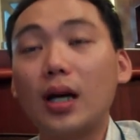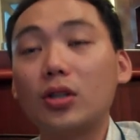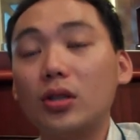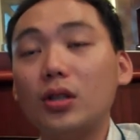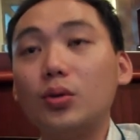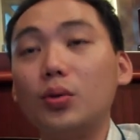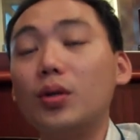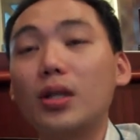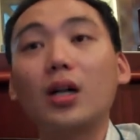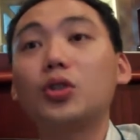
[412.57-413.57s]
actually
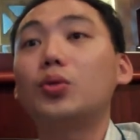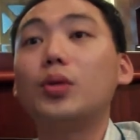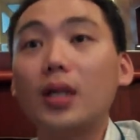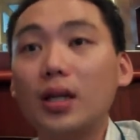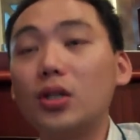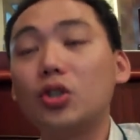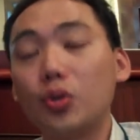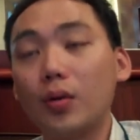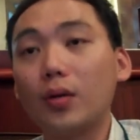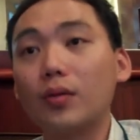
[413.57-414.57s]
do a touch screen and
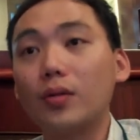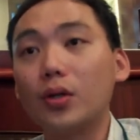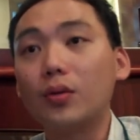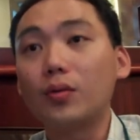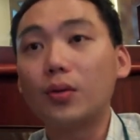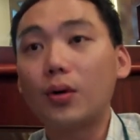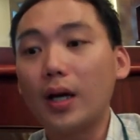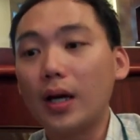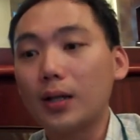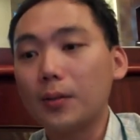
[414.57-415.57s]
interact with the
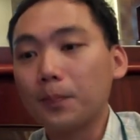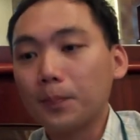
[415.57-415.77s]
overall ad.